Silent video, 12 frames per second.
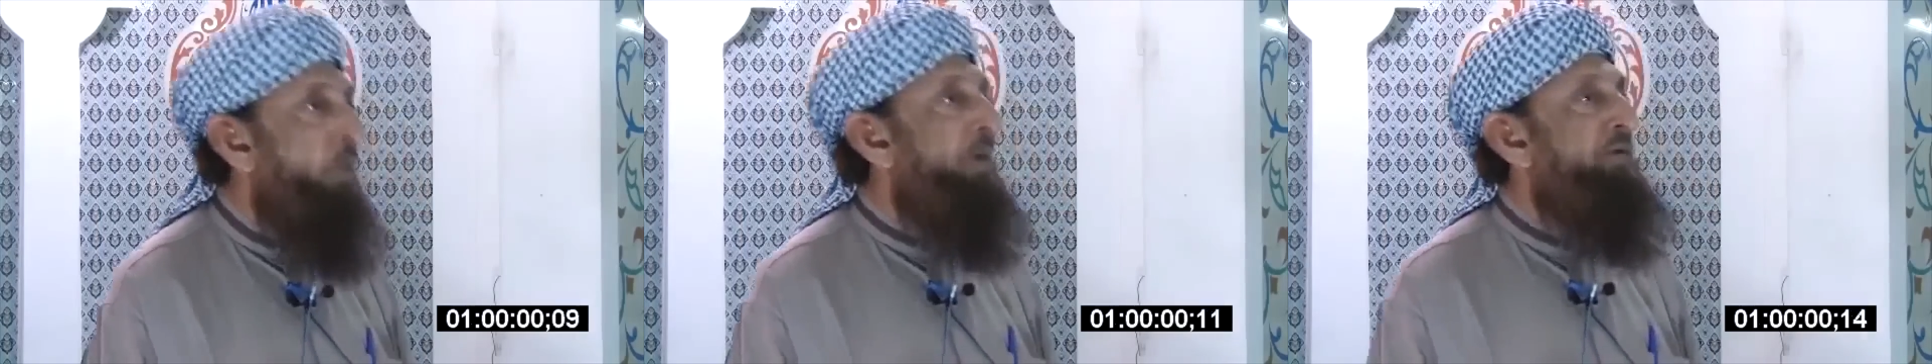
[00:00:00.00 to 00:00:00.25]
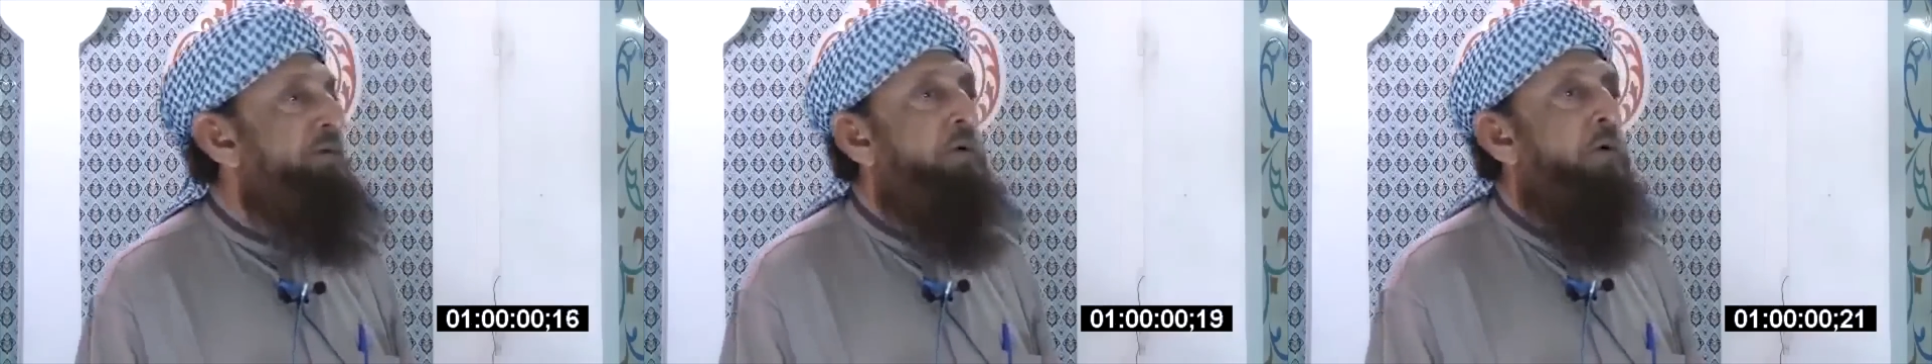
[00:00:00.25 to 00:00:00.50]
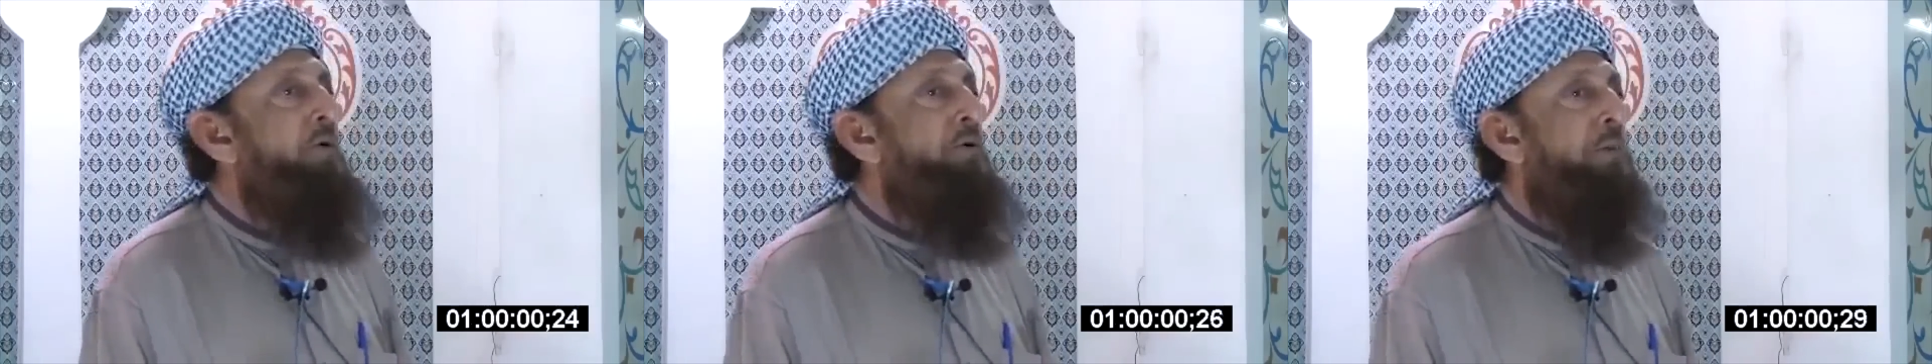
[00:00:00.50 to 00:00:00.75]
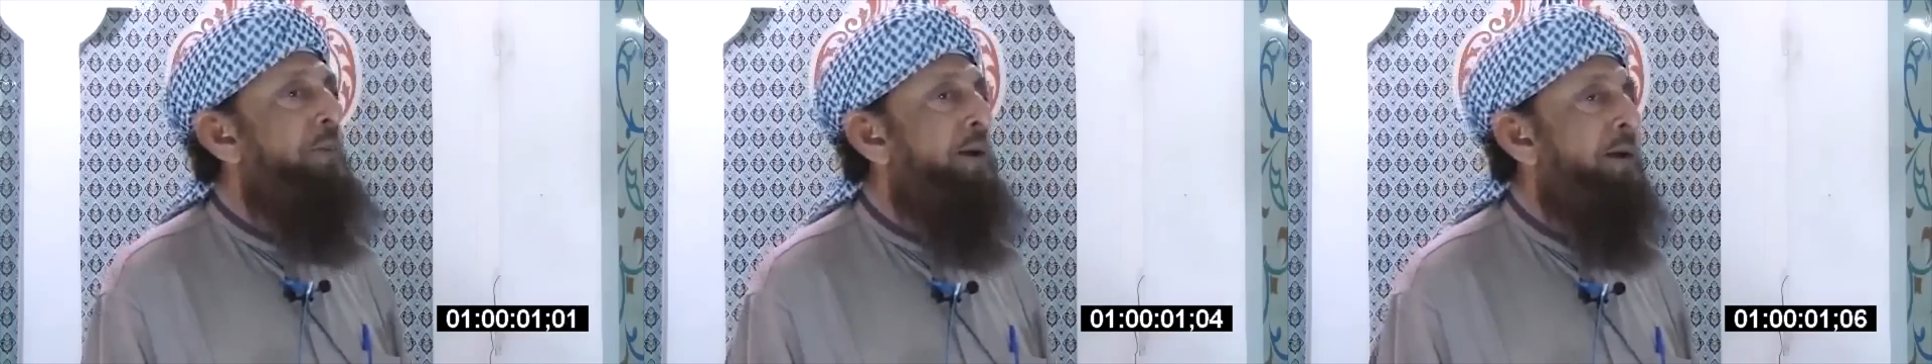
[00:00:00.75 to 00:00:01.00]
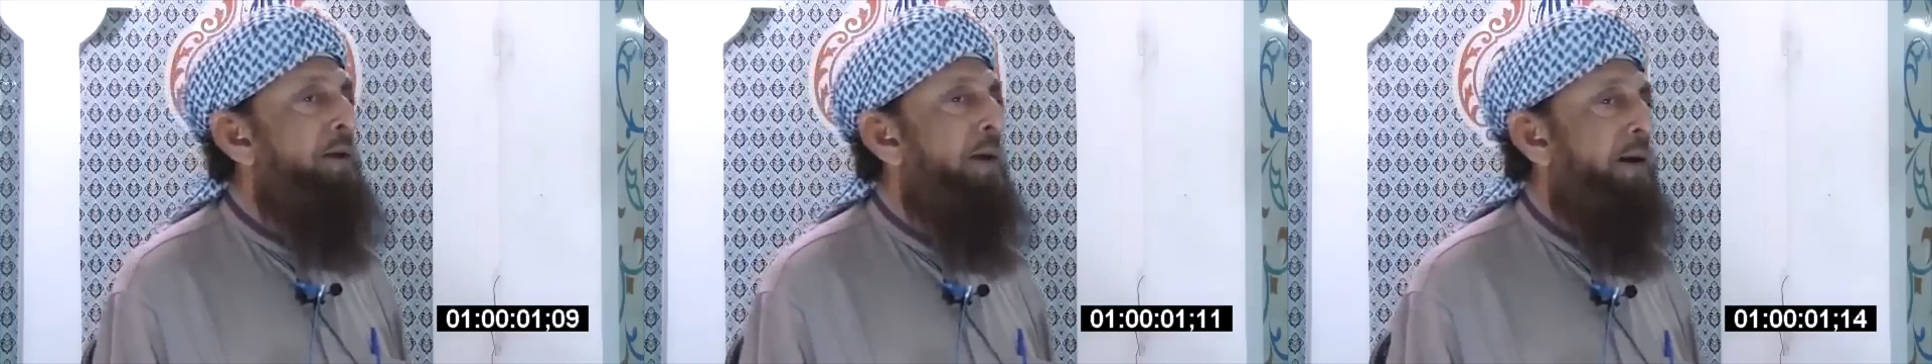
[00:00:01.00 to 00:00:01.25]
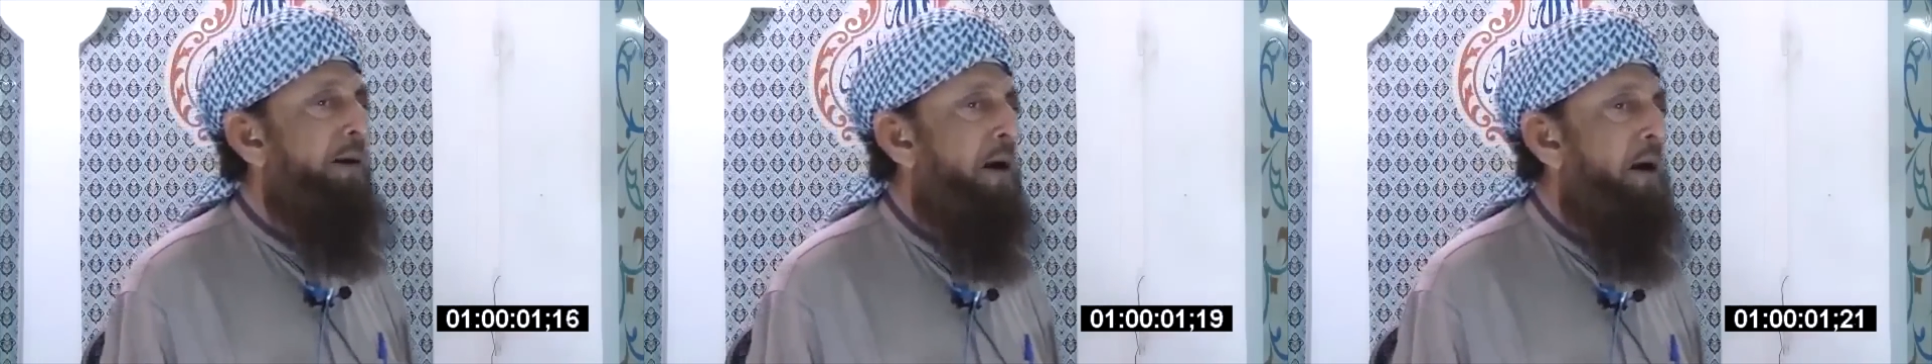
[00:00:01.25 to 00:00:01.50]
Who is going to be in
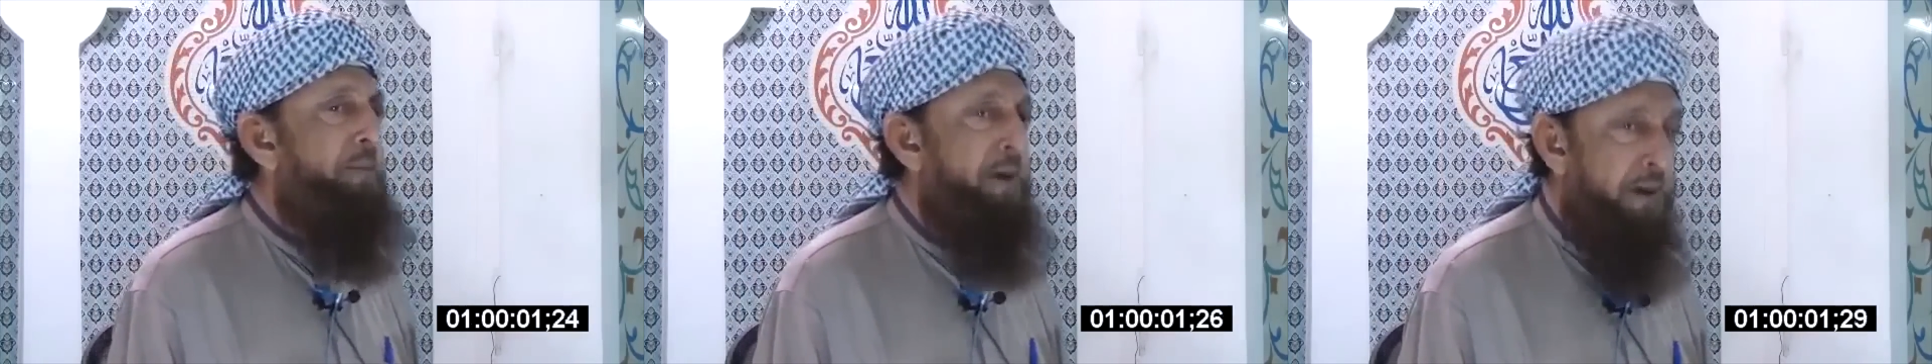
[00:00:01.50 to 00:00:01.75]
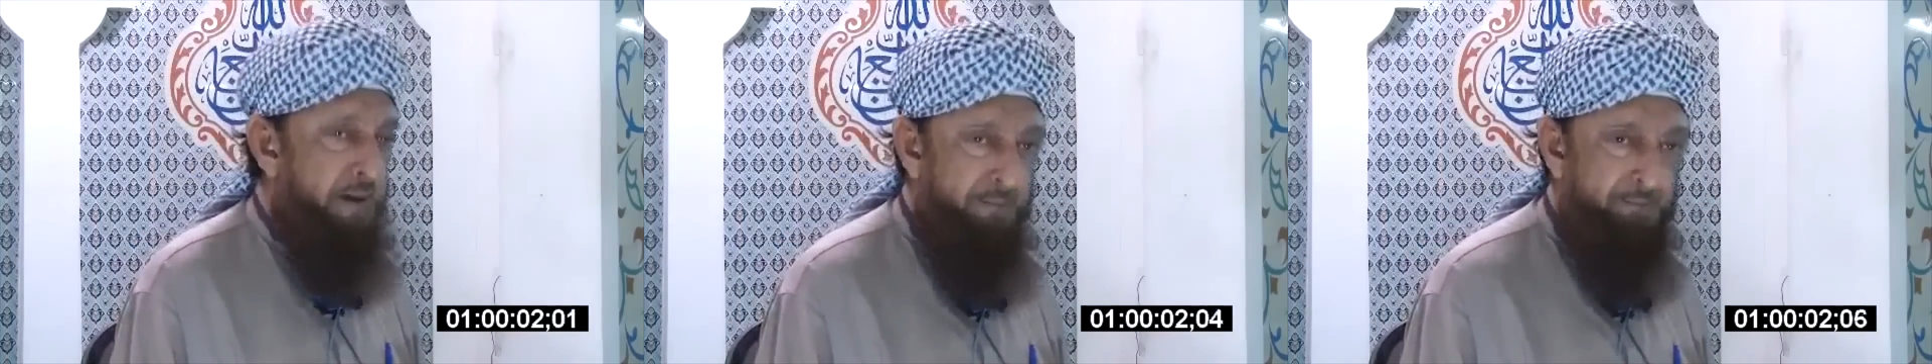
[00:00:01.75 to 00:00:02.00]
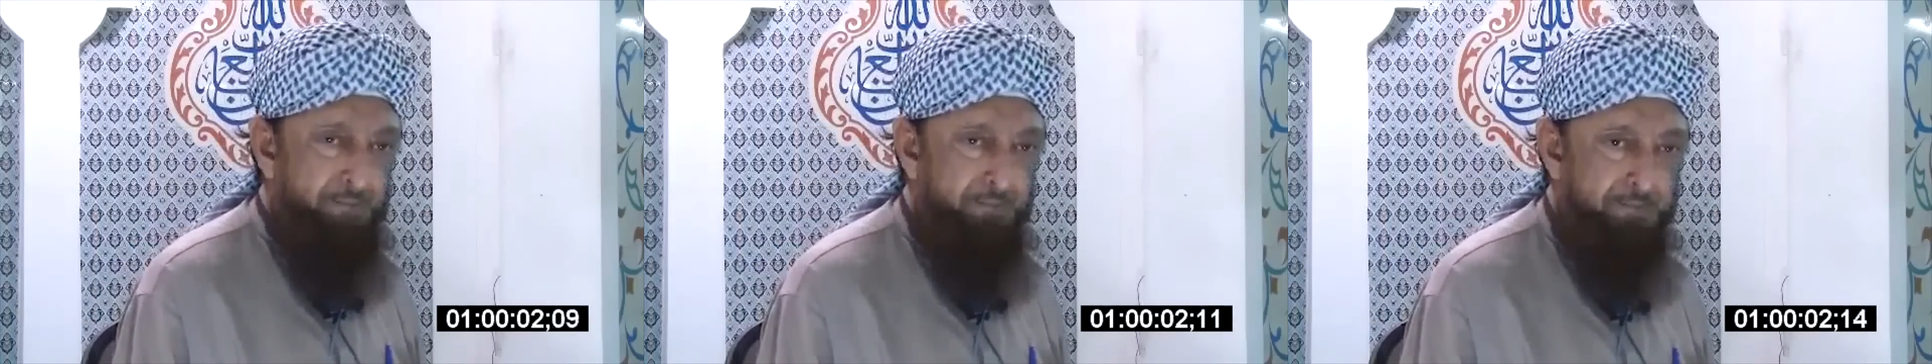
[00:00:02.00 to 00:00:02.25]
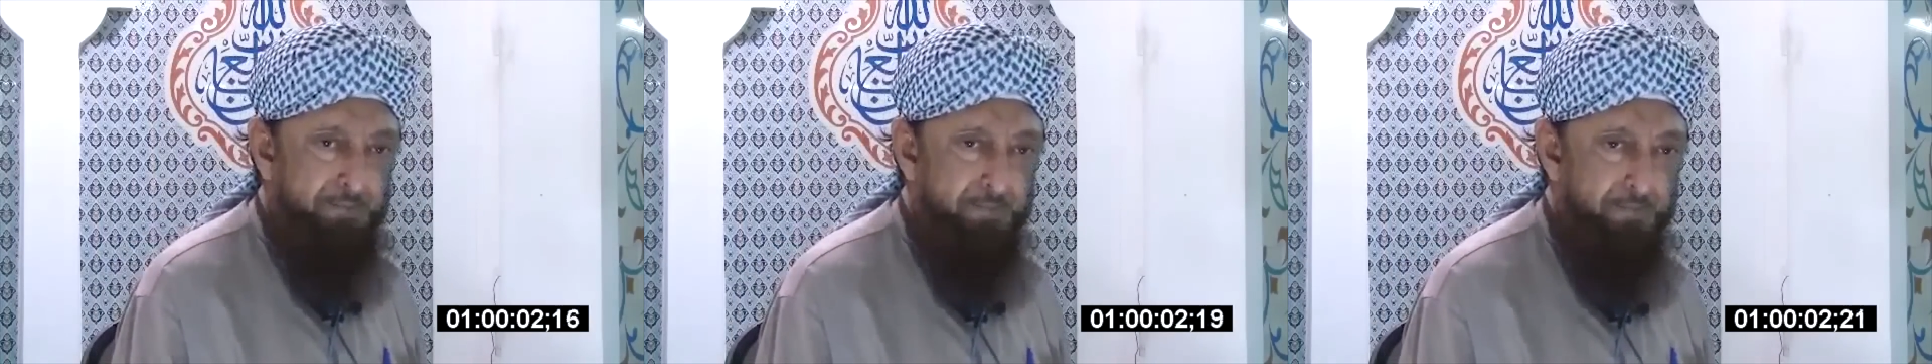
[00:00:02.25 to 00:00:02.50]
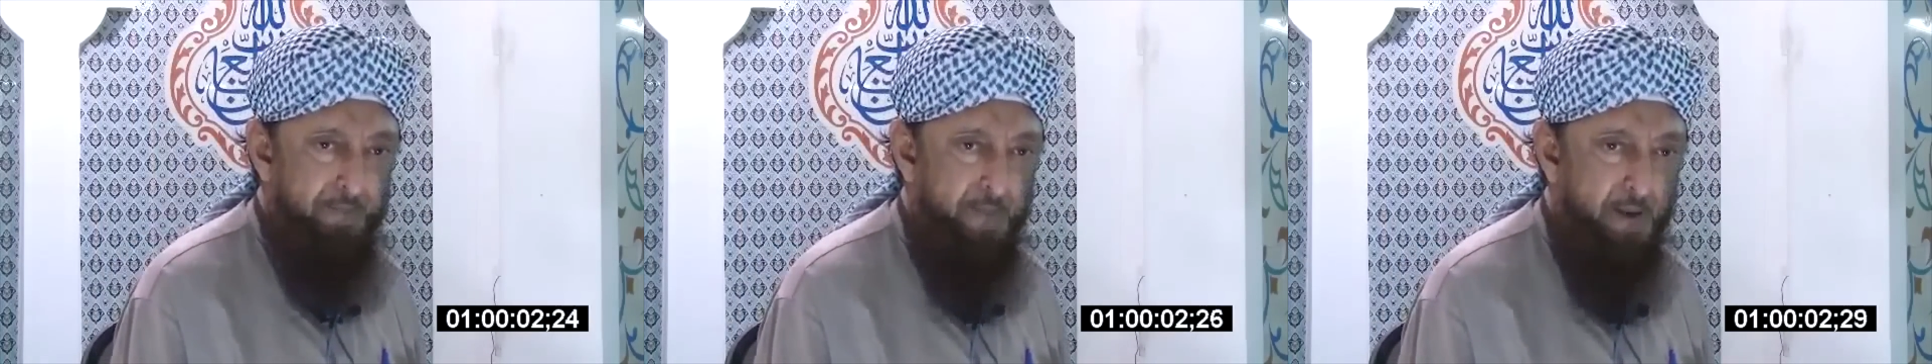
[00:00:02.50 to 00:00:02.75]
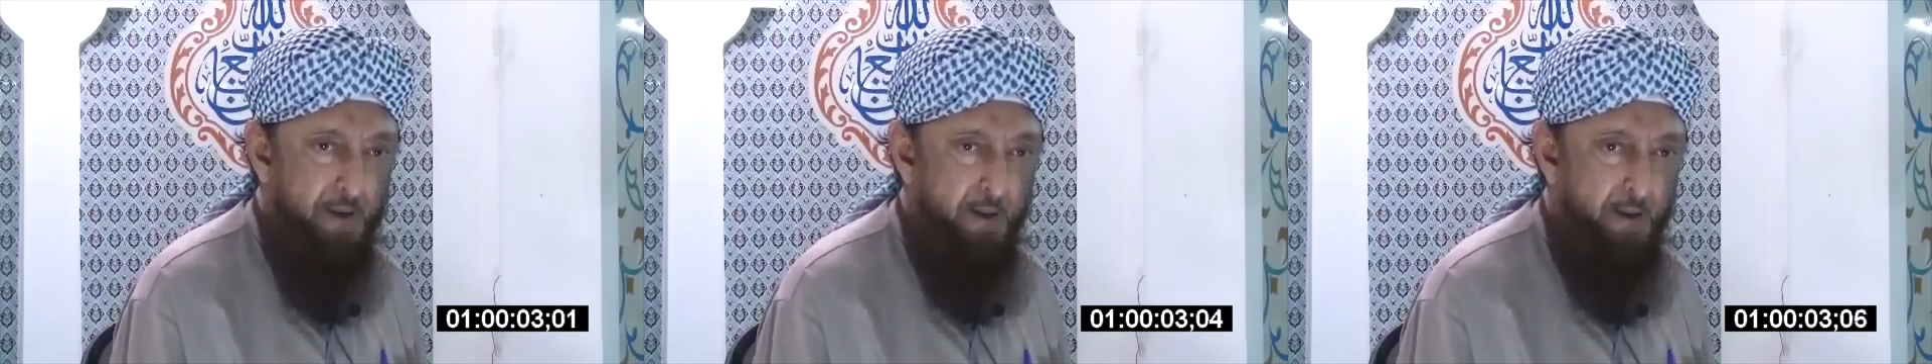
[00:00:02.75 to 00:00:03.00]
that army?
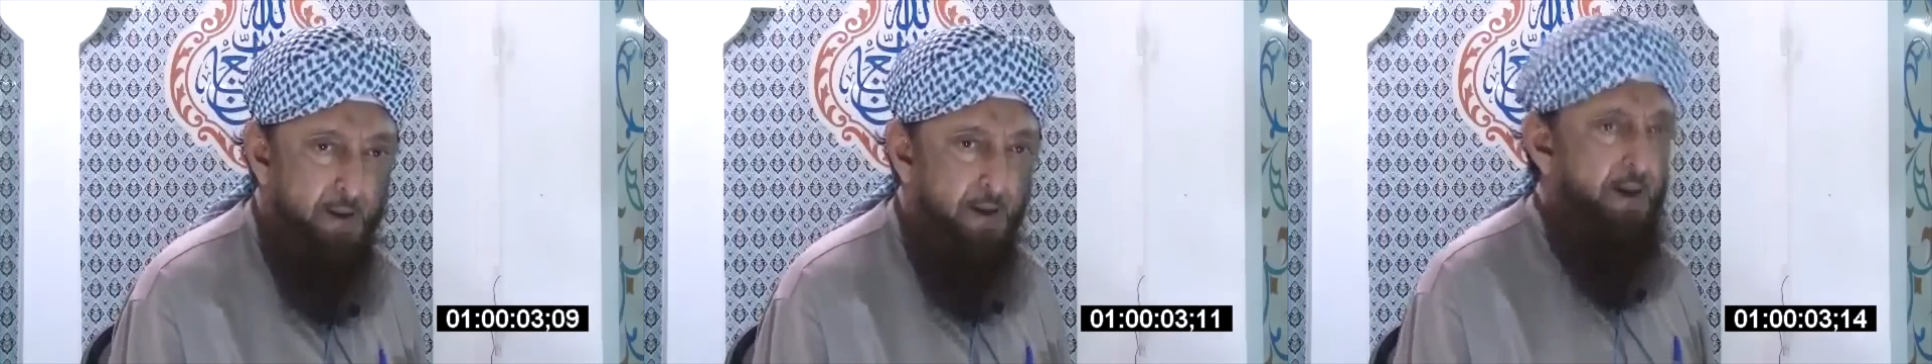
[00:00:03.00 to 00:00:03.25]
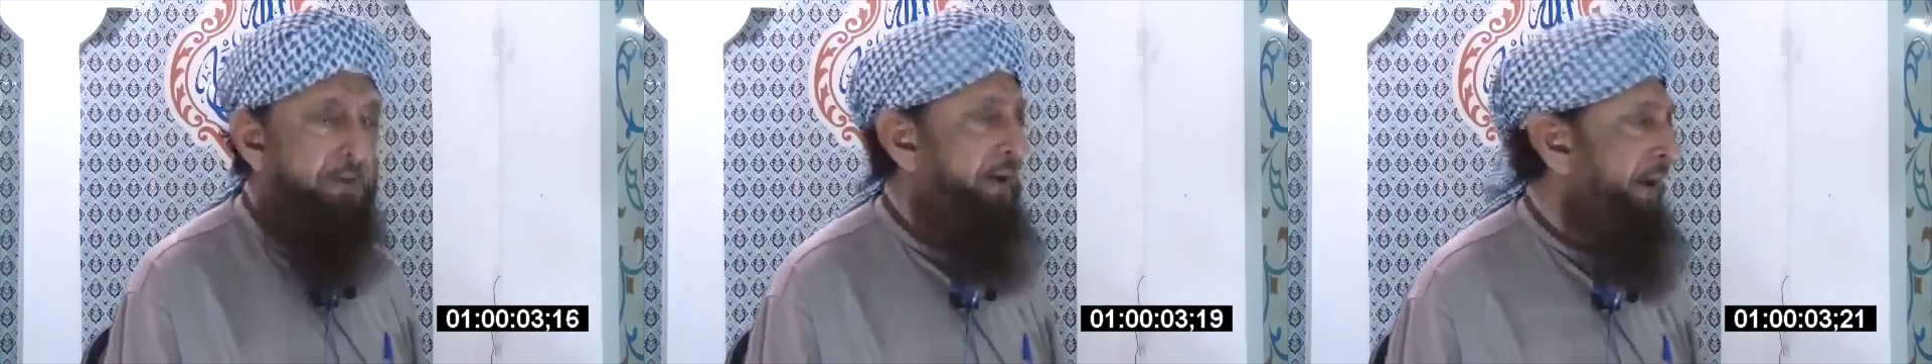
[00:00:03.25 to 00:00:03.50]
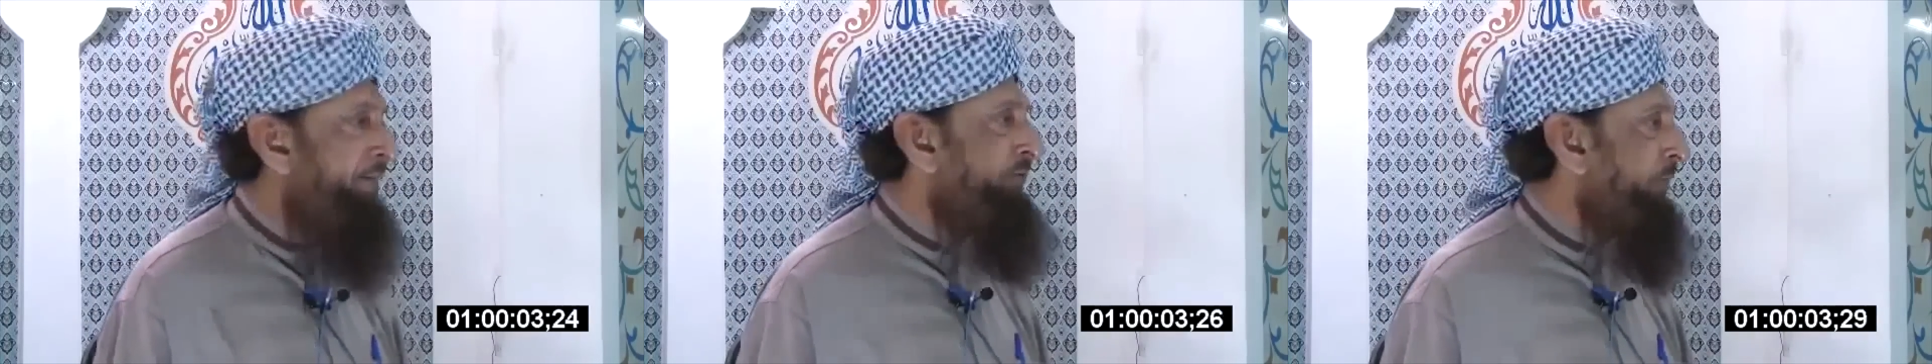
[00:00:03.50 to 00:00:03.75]
It will